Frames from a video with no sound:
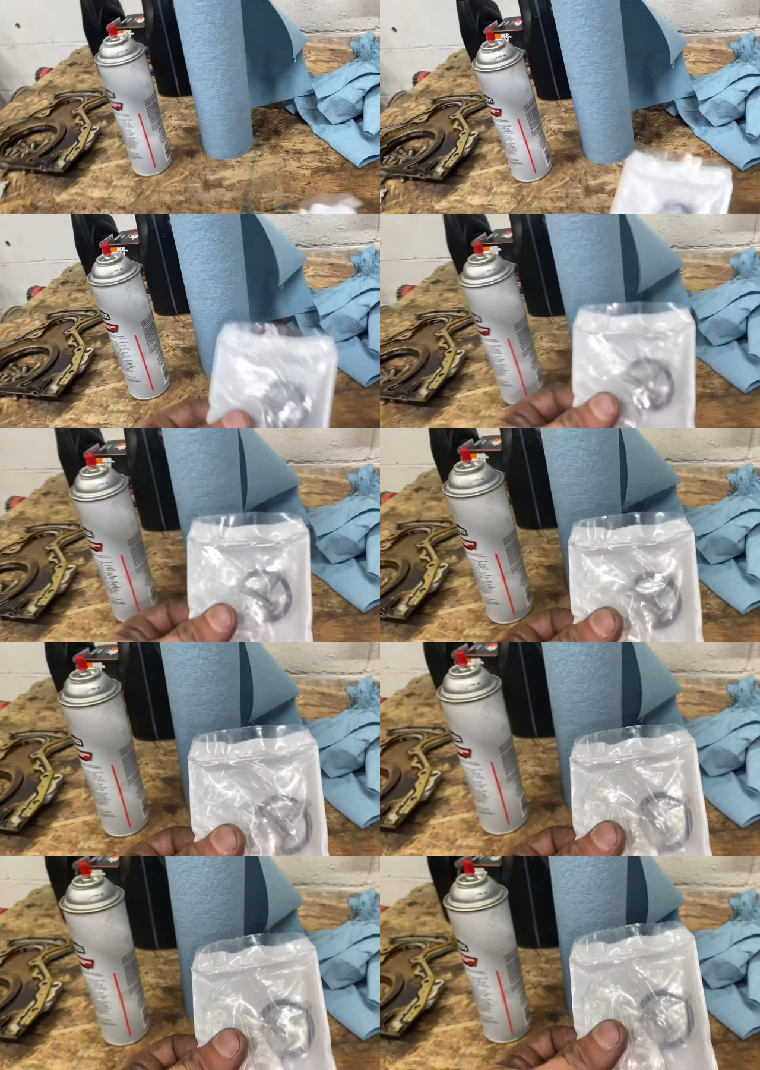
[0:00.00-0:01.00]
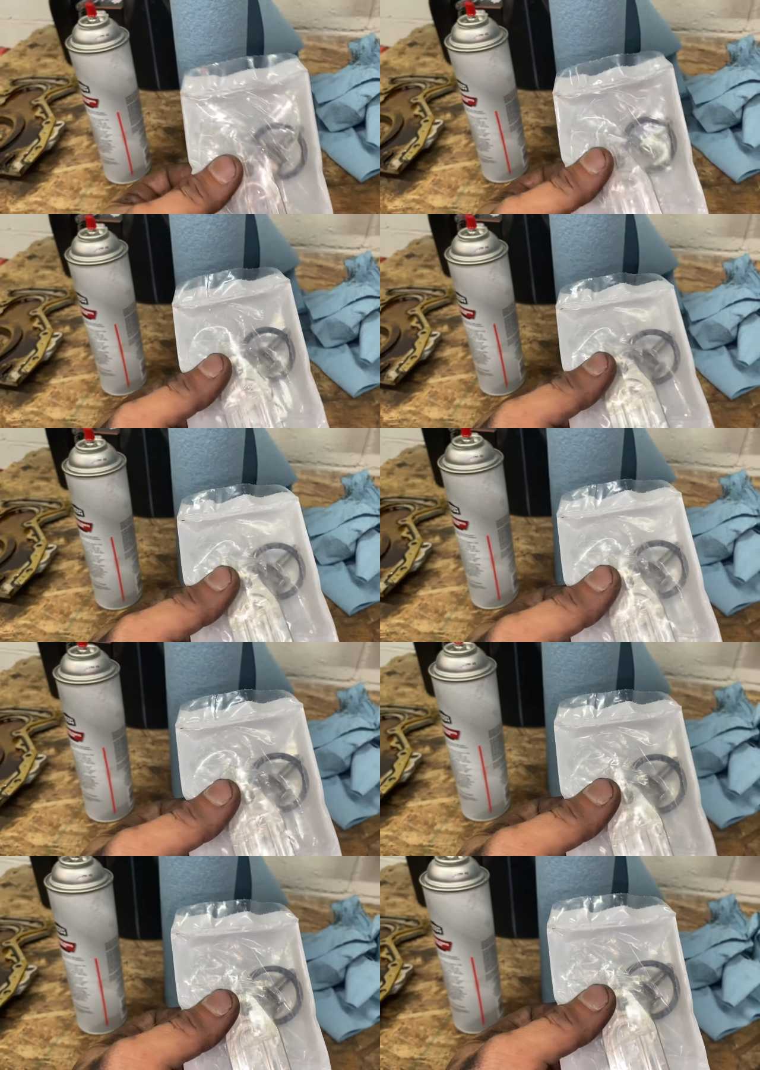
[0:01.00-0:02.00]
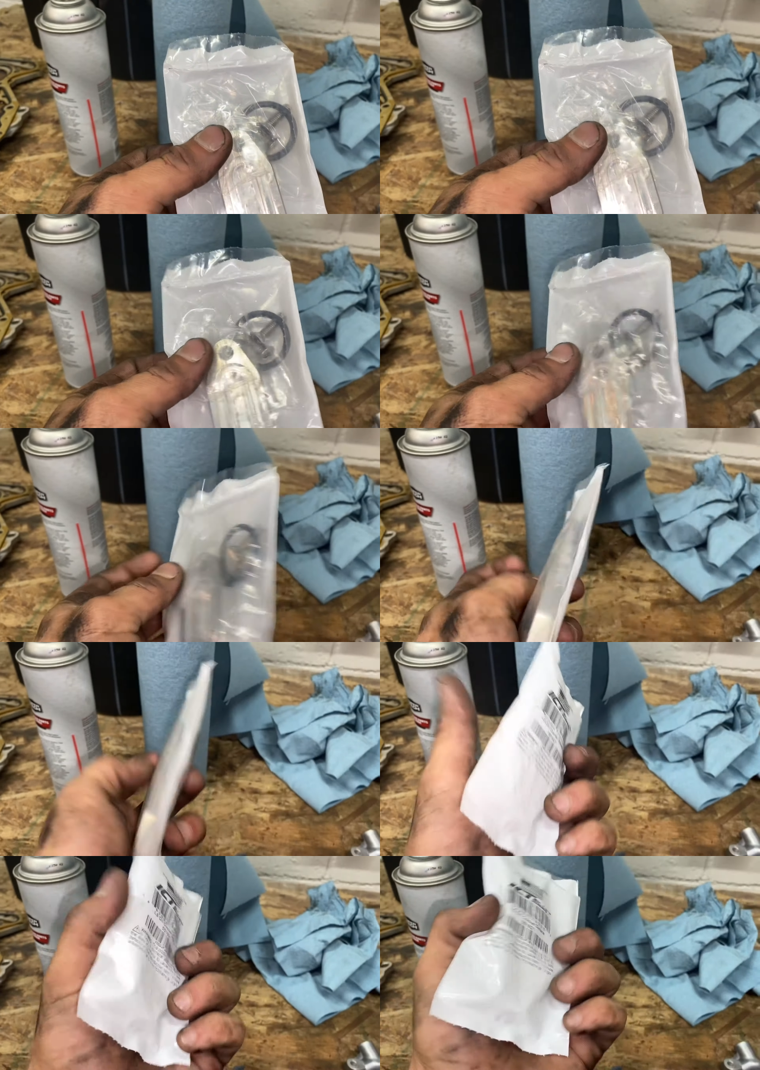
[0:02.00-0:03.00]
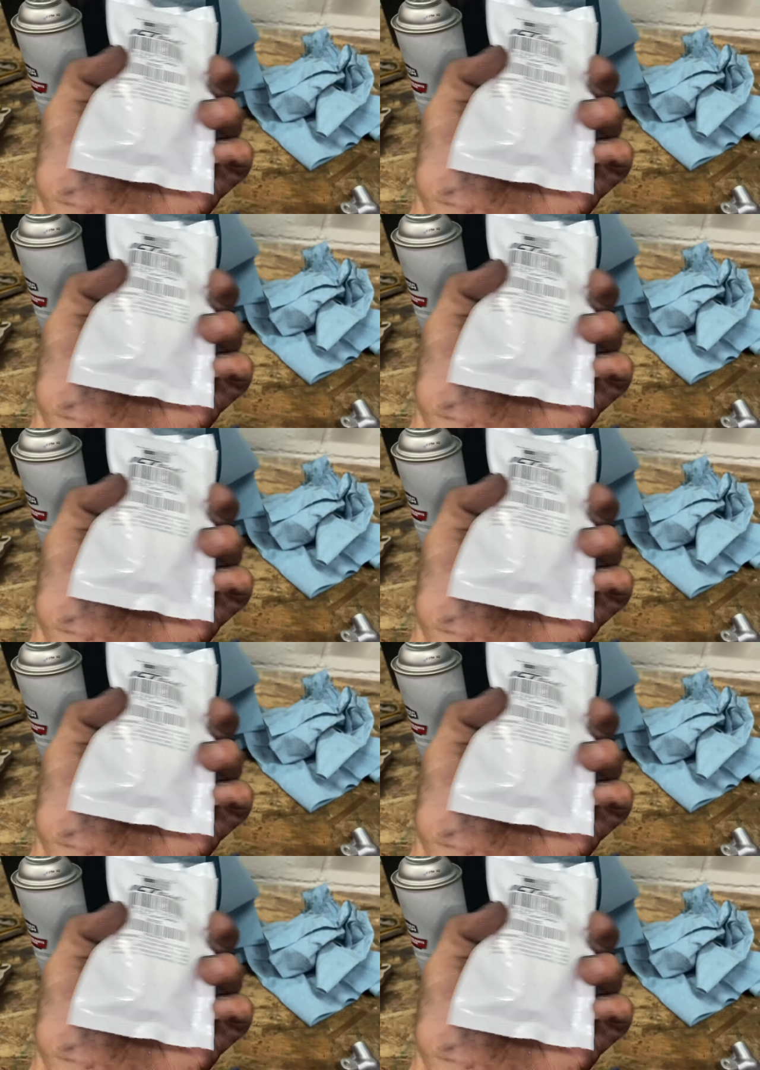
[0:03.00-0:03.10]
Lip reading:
[unreadable: no face in view]